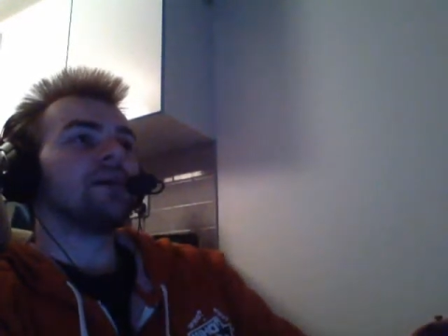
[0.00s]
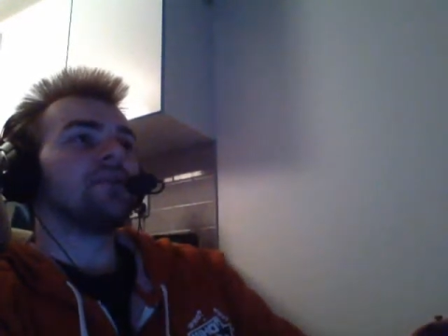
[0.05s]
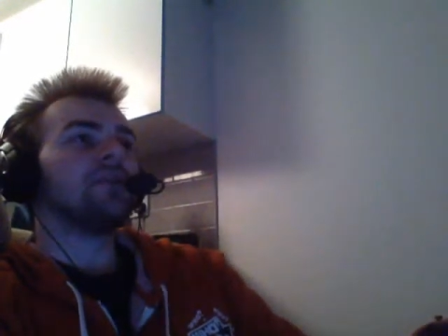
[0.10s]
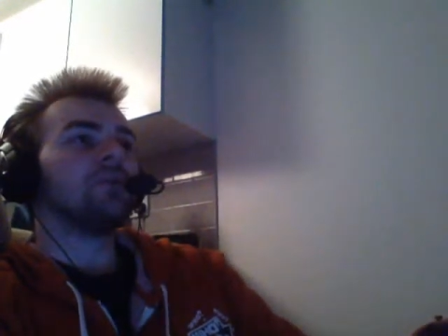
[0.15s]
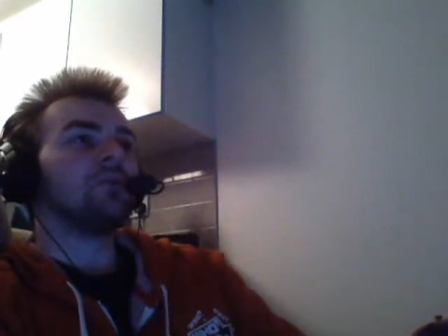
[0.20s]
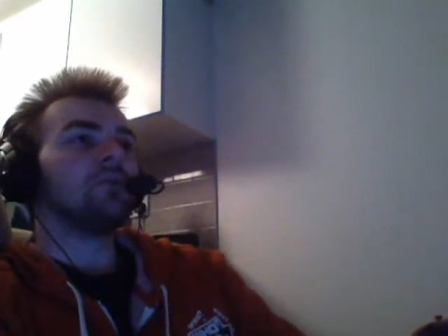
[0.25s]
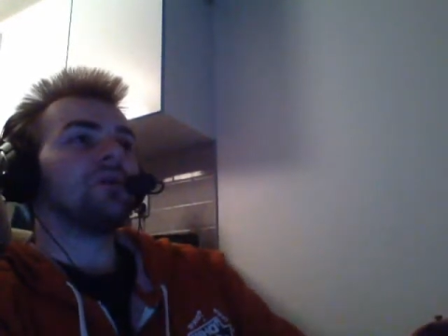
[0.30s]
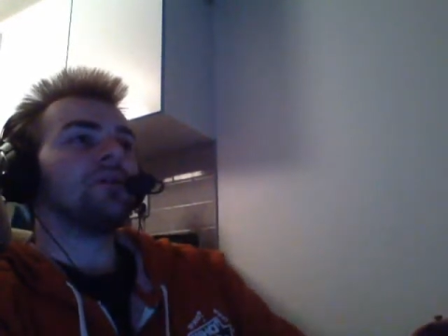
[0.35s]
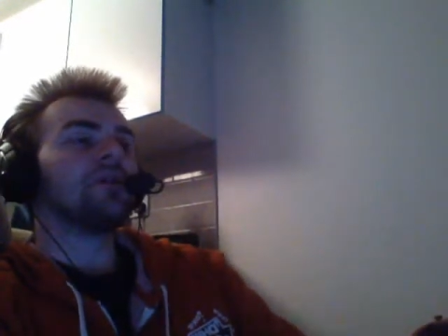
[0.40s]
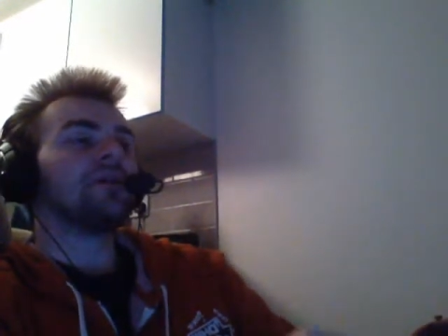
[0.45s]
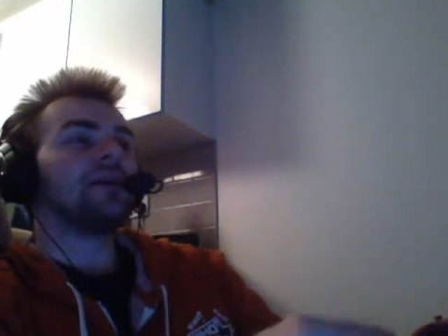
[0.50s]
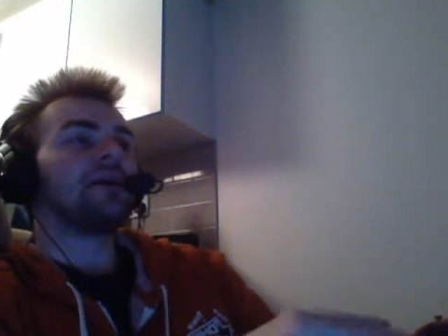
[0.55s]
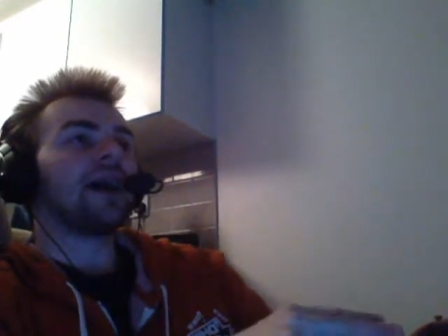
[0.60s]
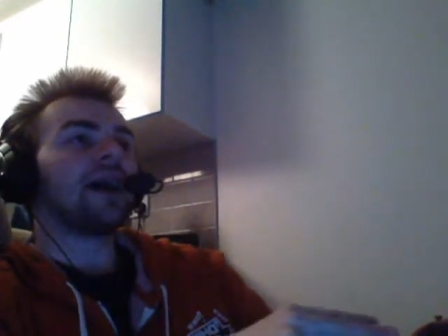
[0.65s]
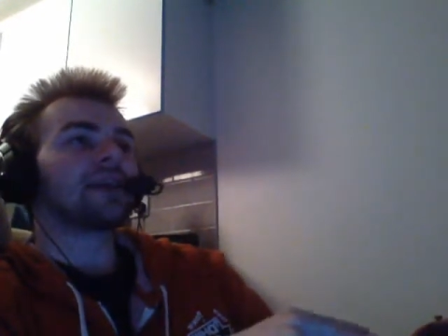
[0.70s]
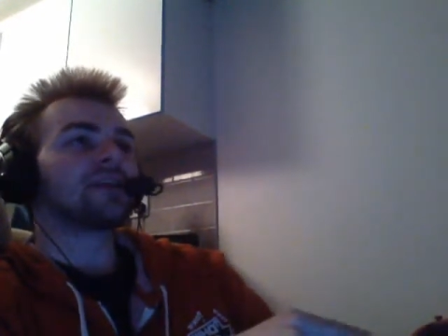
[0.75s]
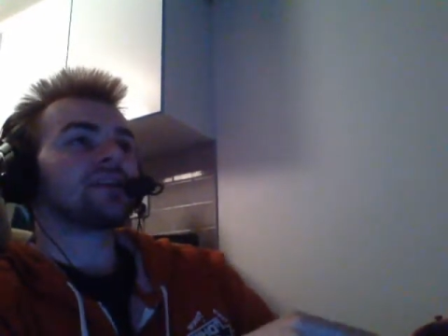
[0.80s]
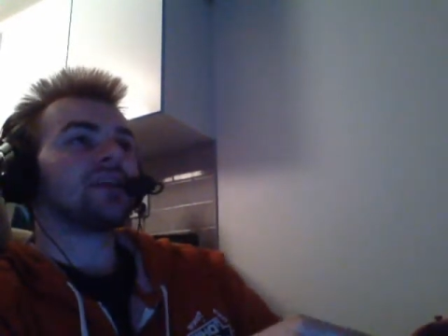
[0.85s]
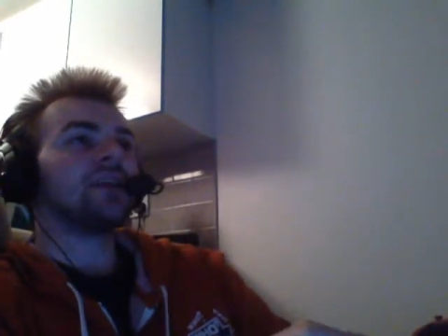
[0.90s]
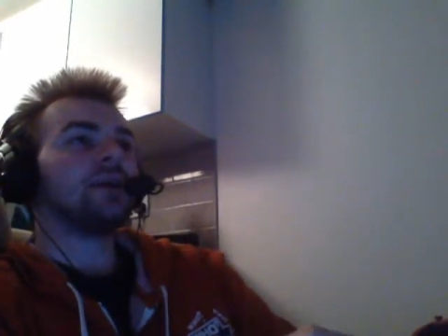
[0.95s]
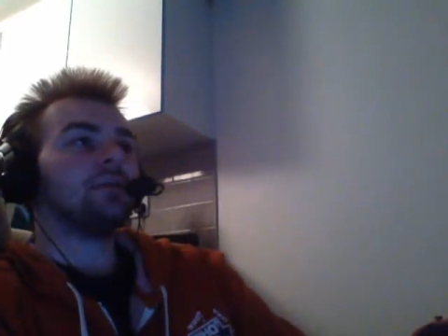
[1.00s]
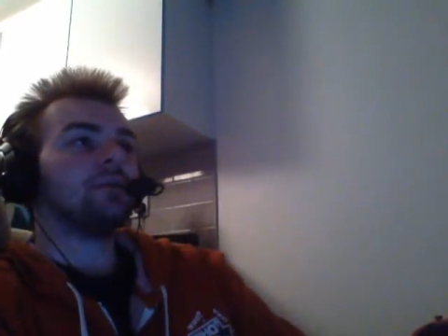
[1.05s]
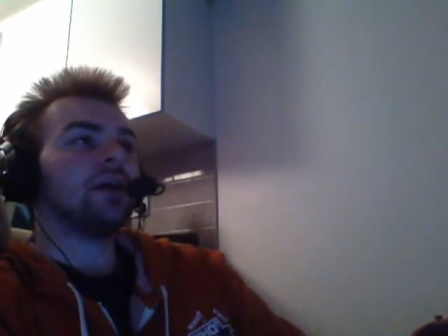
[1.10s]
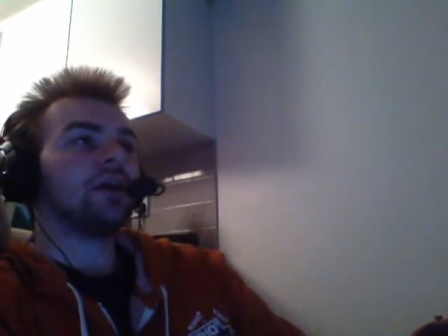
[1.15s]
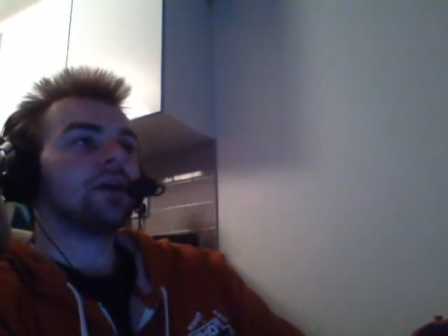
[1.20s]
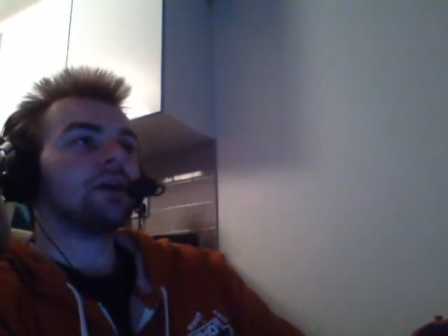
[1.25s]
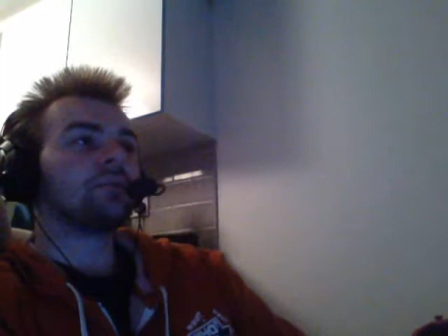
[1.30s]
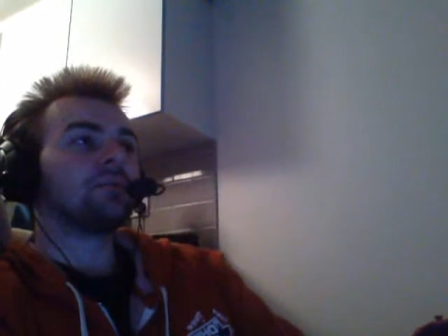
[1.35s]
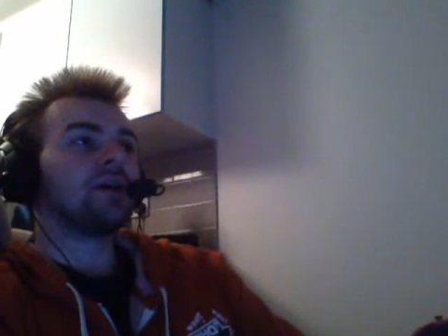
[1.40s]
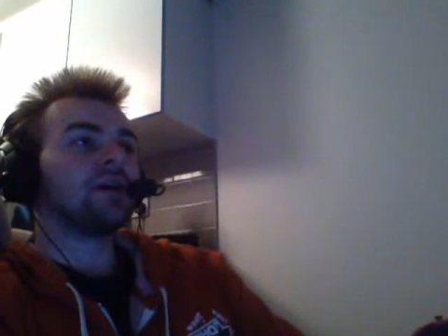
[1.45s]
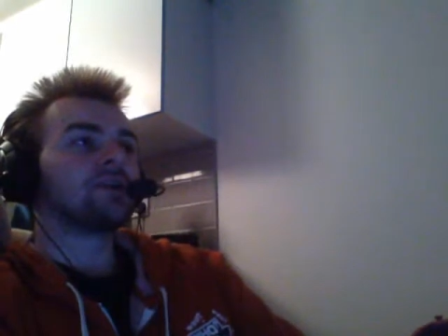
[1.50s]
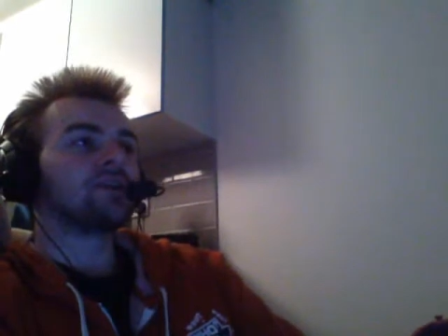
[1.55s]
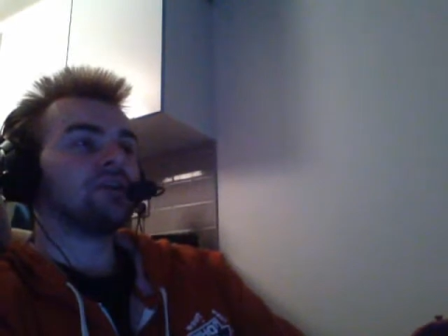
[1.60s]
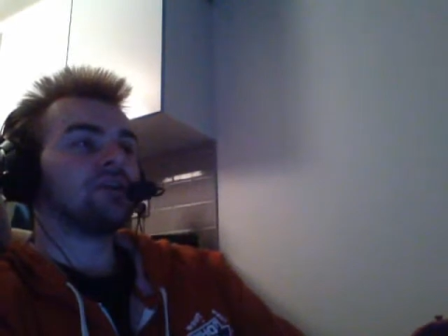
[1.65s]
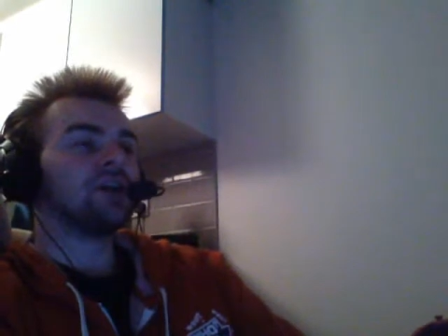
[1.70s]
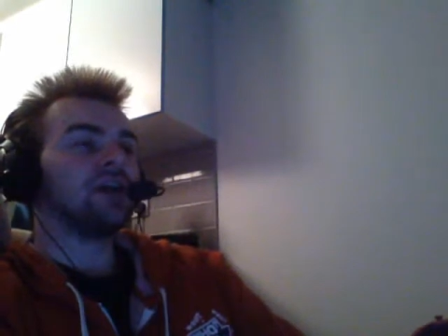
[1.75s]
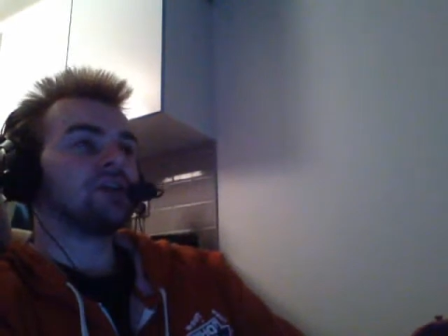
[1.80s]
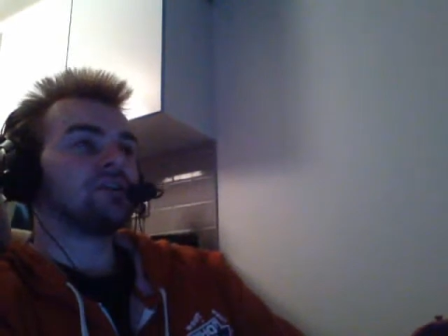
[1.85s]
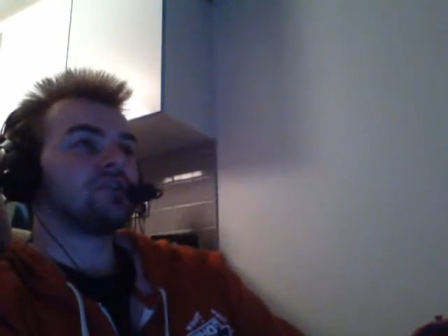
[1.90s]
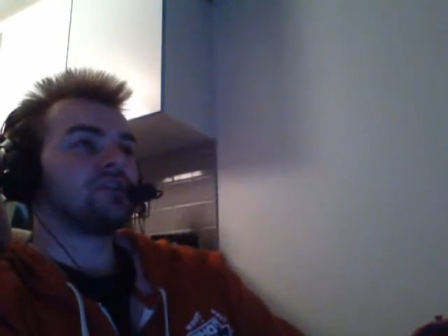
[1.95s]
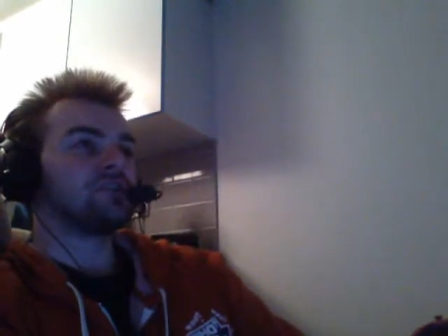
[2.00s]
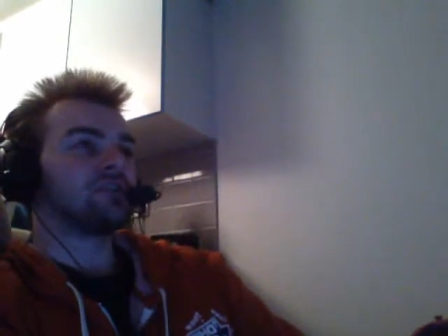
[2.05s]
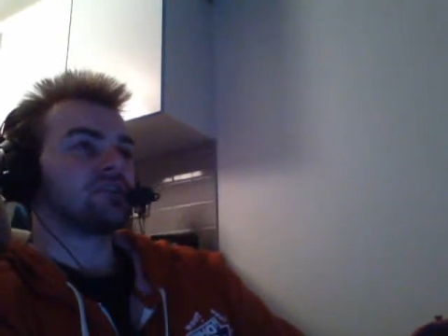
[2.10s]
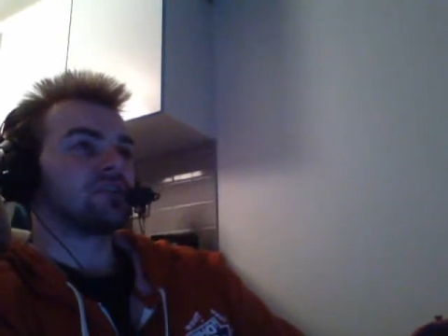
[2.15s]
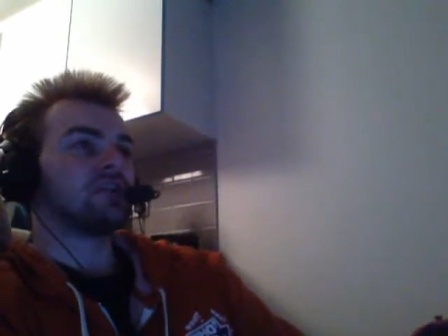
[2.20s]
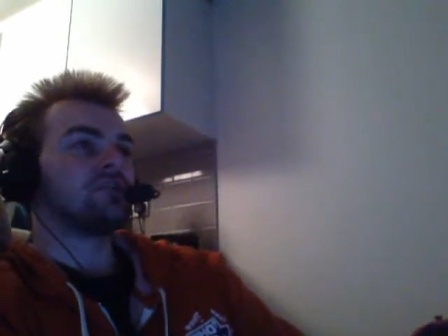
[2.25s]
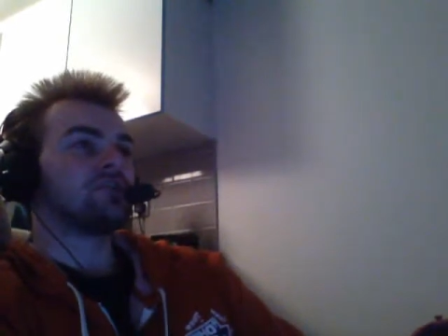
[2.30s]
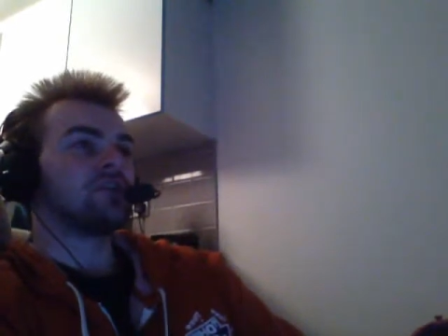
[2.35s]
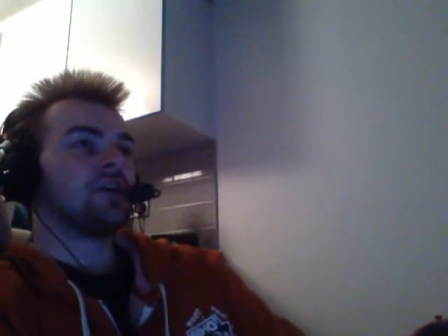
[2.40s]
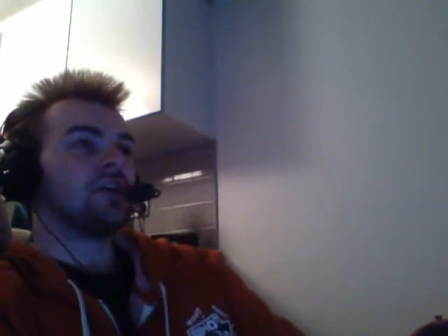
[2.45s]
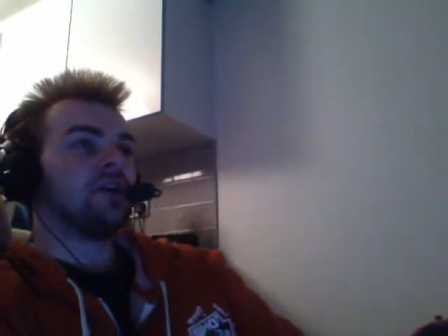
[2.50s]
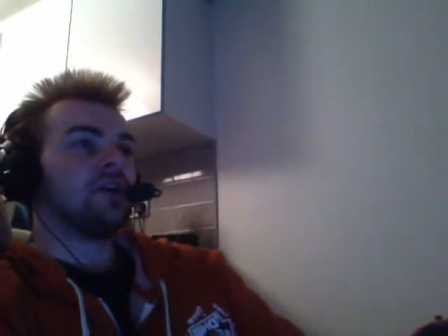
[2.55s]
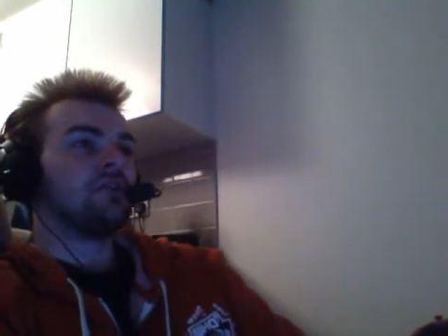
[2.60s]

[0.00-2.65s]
in the one that accidentally murdered a person, and she just goes,